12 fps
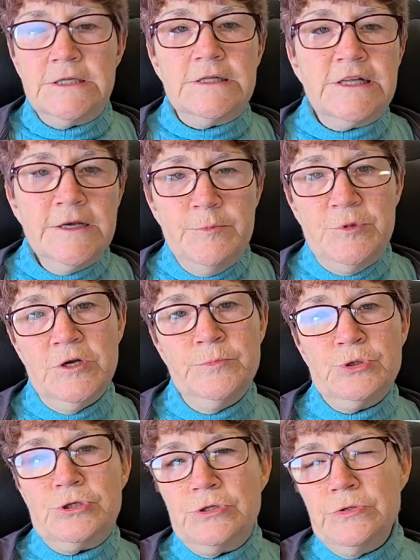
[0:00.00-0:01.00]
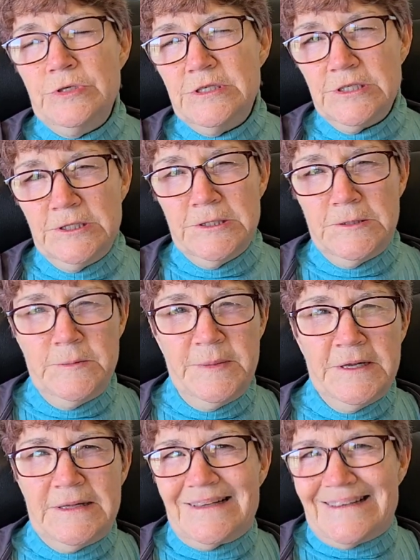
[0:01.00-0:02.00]
Tip number 2 is a little
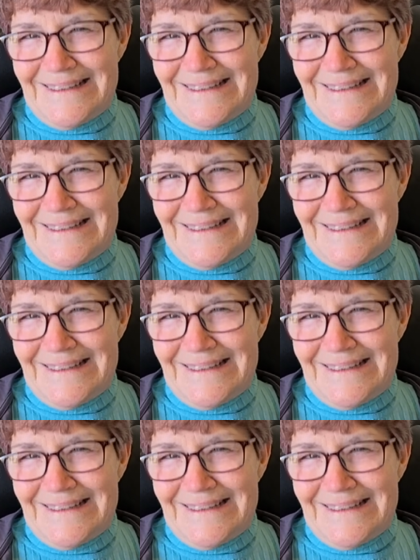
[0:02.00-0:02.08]
bit